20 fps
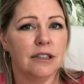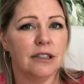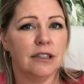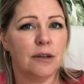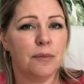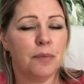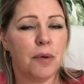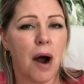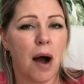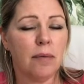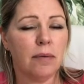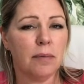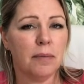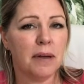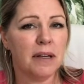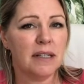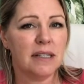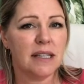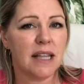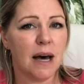The problem
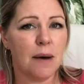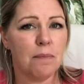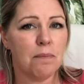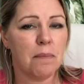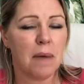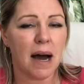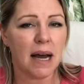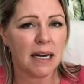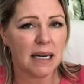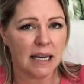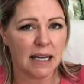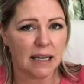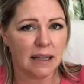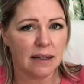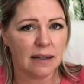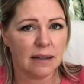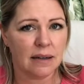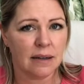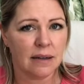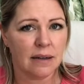is that money
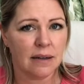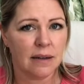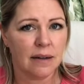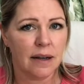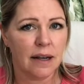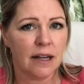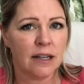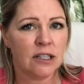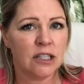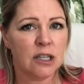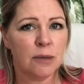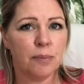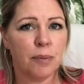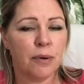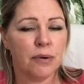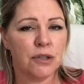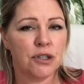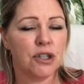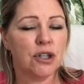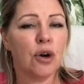is
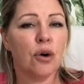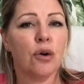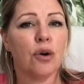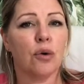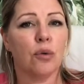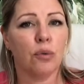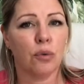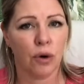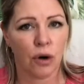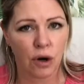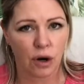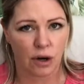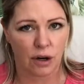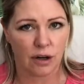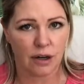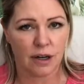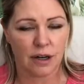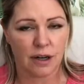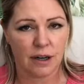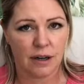supposed to go to
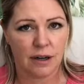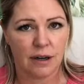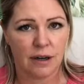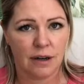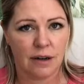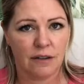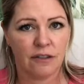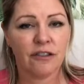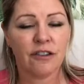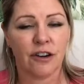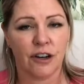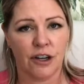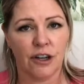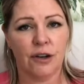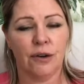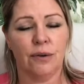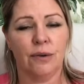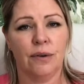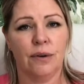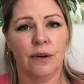work for you.
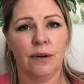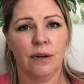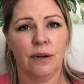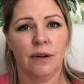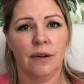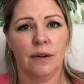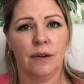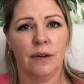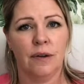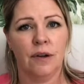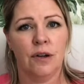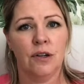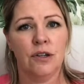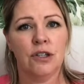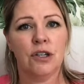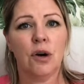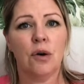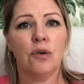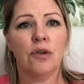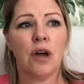
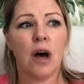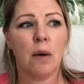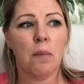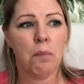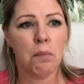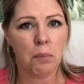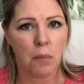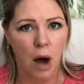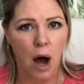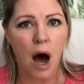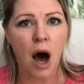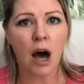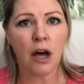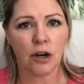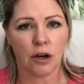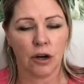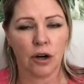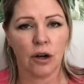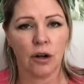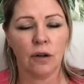So the
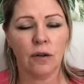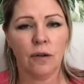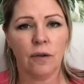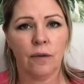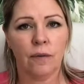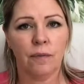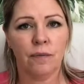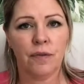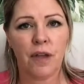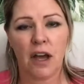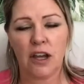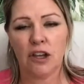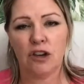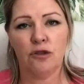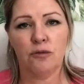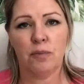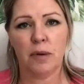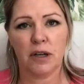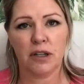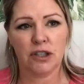model that
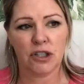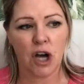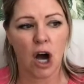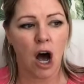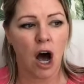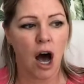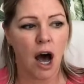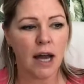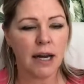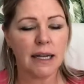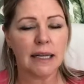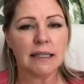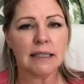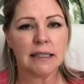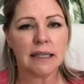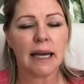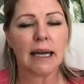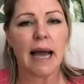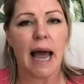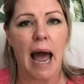you've been taught is
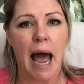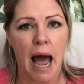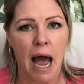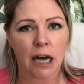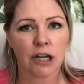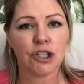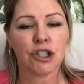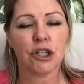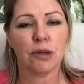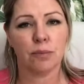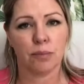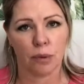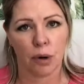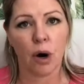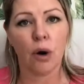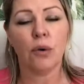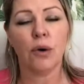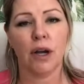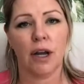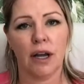like actually
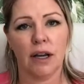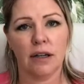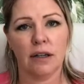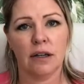broken.